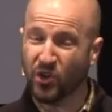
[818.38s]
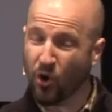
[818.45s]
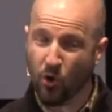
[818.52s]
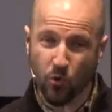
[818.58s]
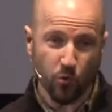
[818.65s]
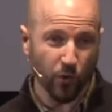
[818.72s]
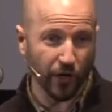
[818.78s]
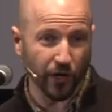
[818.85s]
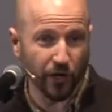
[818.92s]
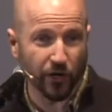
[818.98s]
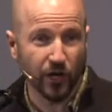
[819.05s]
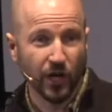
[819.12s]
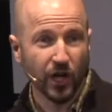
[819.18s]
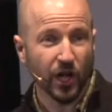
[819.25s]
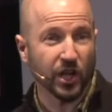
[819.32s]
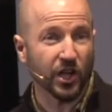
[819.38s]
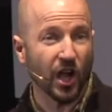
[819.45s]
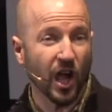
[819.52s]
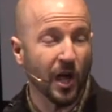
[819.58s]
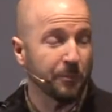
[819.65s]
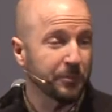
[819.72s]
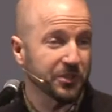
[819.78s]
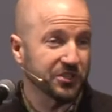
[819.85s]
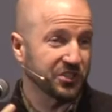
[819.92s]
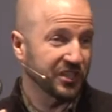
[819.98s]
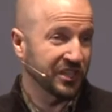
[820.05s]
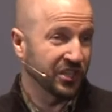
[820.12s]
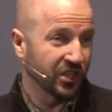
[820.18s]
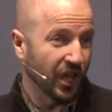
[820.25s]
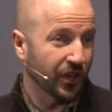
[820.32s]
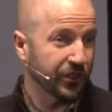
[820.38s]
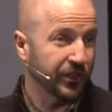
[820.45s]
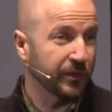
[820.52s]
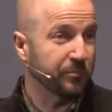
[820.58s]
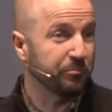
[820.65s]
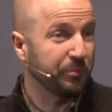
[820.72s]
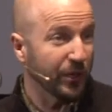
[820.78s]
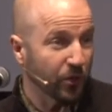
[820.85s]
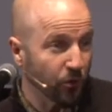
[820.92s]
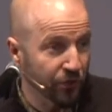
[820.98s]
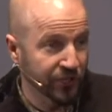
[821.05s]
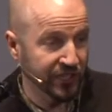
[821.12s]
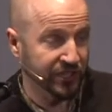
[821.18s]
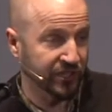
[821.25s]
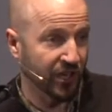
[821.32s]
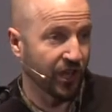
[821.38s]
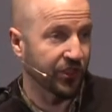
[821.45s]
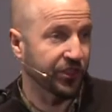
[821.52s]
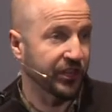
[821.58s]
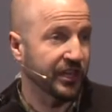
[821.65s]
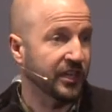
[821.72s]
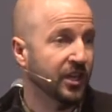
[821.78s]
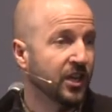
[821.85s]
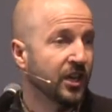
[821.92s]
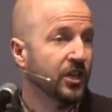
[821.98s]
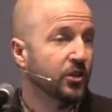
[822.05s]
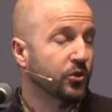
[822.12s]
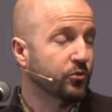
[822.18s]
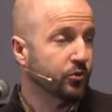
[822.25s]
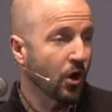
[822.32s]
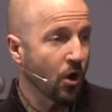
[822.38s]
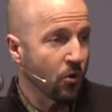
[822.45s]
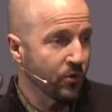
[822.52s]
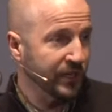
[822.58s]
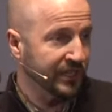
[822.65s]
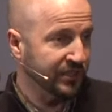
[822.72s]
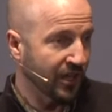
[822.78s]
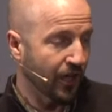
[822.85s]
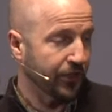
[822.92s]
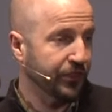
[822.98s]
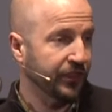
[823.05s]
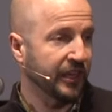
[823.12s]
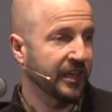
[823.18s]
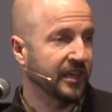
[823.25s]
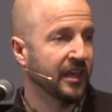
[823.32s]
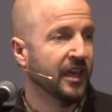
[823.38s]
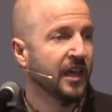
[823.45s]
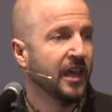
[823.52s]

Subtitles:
nowhere, accomplishing nothing, building nothing, growing nothing.